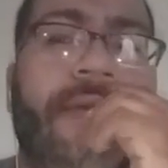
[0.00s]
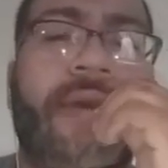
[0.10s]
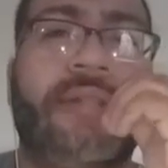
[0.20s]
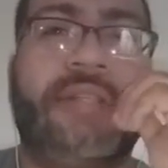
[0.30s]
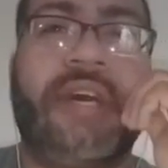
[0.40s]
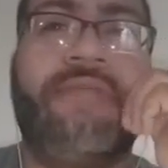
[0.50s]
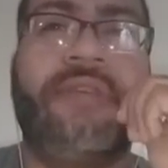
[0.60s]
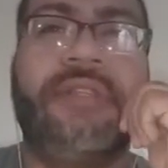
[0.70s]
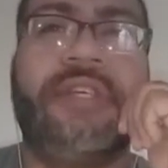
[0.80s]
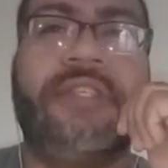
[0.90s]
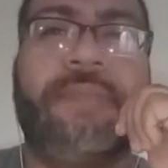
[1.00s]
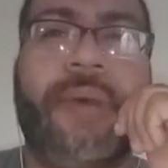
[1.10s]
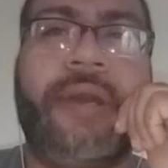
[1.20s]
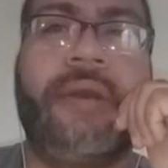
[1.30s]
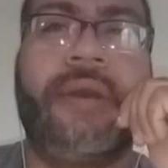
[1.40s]
It definitely tastes
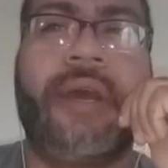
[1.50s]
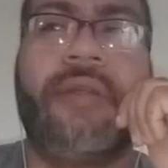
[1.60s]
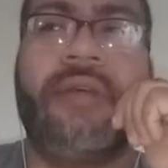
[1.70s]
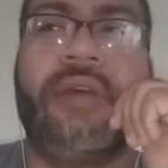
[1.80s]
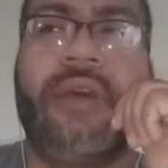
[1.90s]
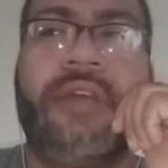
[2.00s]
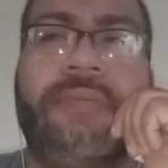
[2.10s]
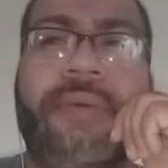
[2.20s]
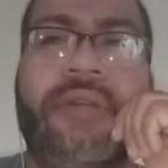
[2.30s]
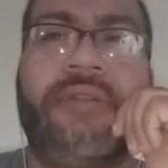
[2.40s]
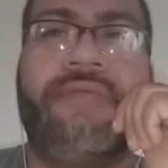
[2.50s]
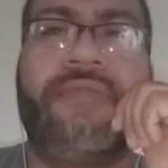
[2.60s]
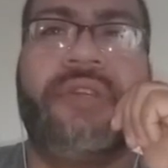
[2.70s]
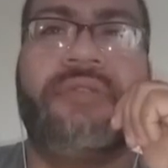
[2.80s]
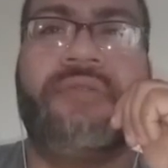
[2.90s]
better now that it's been in the
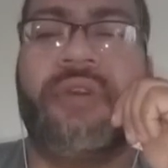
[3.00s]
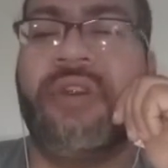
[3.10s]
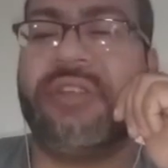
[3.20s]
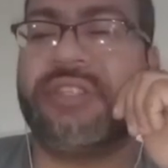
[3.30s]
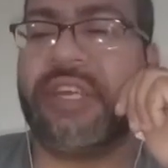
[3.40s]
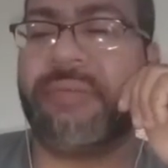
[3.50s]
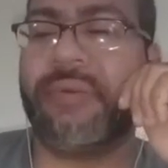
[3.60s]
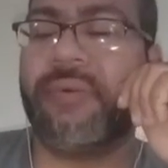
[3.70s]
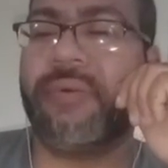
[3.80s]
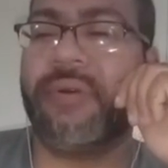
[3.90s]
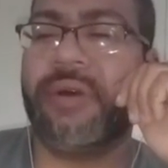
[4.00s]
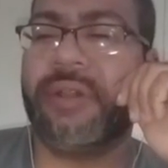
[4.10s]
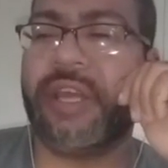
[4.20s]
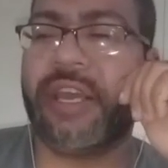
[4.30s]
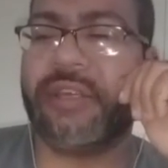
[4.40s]
fridge for several
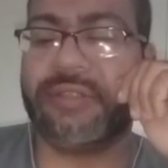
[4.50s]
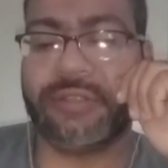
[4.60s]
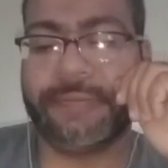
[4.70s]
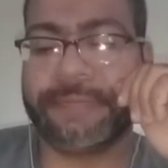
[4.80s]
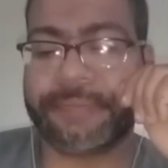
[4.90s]
days.